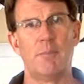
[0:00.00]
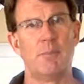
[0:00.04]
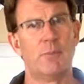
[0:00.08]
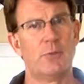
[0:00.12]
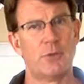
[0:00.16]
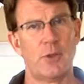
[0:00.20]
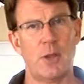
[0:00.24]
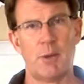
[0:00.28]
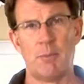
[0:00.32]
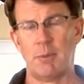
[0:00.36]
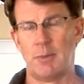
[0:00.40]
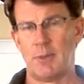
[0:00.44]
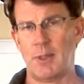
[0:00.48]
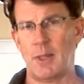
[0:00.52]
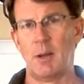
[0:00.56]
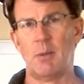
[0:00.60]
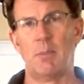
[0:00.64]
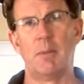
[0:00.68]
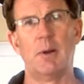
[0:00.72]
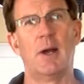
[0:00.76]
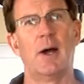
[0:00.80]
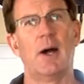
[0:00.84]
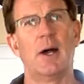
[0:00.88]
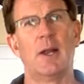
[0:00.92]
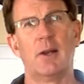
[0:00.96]
Same with
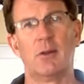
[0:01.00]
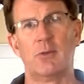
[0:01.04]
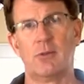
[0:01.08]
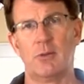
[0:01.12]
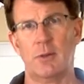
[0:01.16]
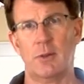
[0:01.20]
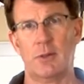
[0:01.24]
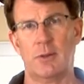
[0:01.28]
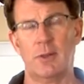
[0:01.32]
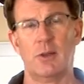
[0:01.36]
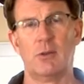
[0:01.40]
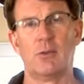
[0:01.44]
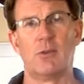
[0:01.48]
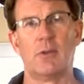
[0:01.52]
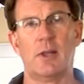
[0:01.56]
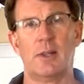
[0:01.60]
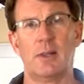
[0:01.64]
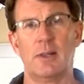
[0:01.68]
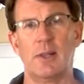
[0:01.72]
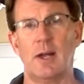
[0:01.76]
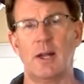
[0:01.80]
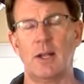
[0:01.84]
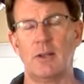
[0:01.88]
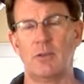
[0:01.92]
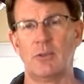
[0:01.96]
antibiotics and things like
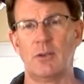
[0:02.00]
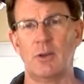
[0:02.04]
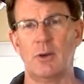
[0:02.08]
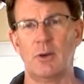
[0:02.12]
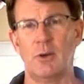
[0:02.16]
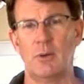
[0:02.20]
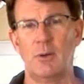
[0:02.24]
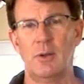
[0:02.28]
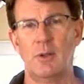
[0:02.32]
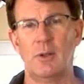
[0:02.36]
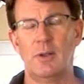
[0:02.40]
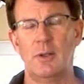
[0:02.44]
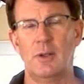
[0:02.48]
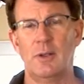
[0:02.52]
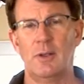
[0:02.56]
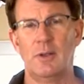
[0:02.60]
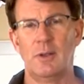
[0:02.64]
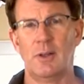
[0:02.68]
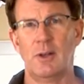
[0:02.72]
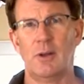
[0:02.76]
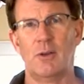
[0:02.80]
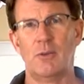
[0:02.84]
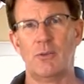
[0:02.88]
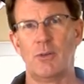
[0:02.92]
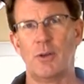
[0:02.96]
that. So,
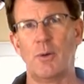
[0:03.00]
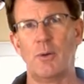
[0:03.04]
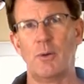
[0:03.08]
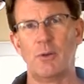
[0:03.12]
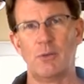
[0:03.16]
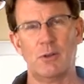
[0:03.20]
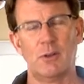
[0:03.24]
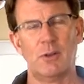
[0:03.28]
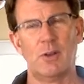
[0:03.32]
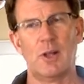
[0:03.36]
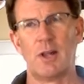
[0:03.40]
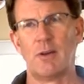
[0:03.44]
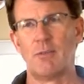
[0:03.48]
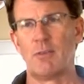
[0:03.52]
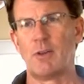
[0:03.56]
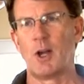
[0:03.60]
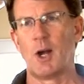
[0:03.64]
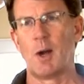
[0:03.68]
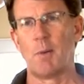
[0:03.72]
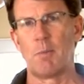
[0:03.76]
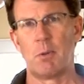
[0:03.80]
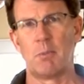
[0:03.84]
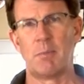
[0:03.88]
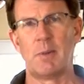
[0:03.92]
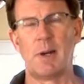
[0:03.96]
there's always a lot of
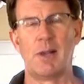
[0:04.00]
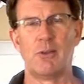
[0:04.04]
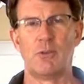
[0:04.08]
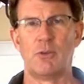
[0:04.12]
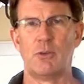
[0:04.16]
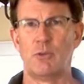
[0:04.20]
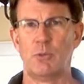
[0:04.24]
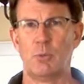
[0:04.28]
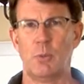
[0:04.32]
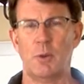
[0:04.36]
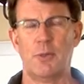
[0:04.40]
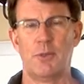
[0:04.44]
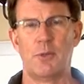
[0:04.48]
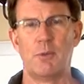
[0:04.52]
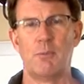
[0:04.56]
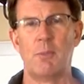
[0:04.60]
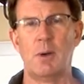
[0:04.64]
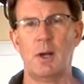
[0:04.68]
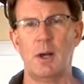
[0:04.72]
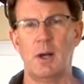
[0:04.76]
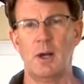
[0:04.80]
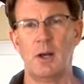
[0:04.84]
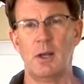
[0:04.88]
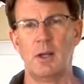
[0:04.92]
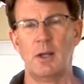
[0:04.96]
compromises. With the
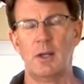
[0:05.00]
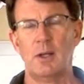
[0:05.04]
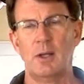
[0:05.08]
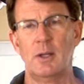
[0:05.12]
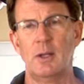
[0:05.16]
mug,